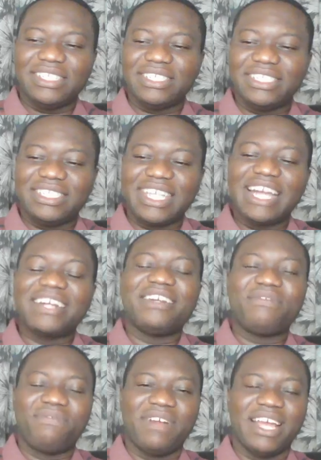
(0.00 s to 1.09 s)

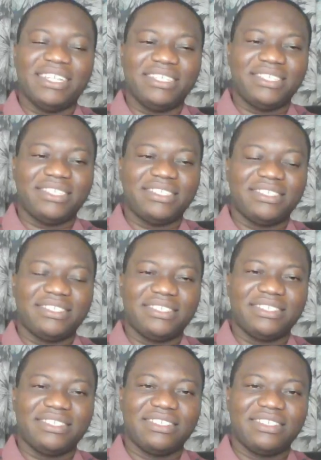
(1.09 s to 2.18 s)
sacrifice
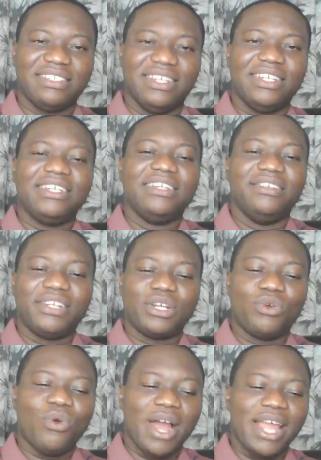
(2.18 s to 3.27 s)

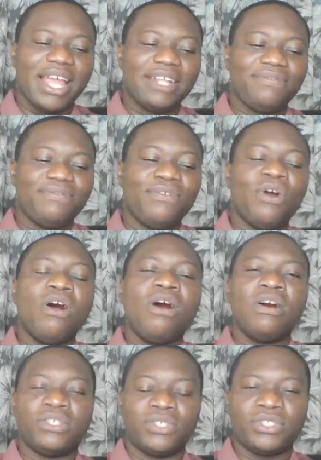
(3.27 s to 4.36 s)
required
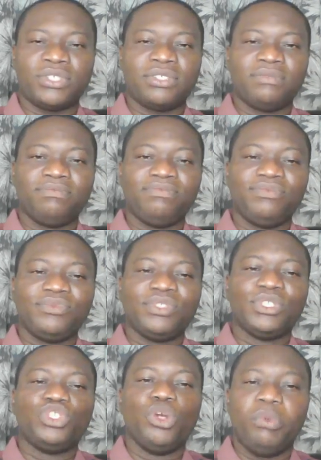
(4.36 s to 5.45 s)
for us
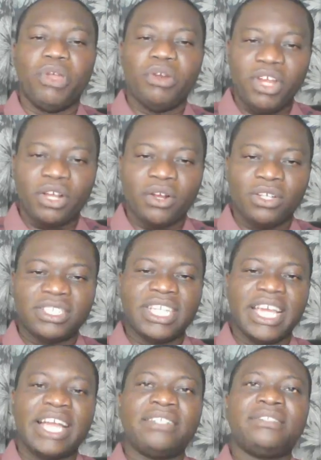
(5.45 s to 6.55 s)
to be
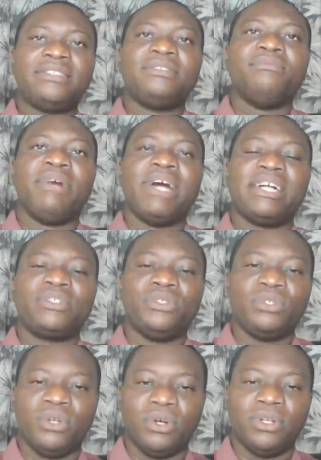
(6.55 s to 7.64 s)
reconciled back to
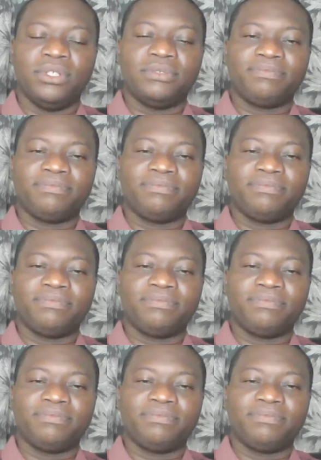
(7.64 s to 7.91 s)
God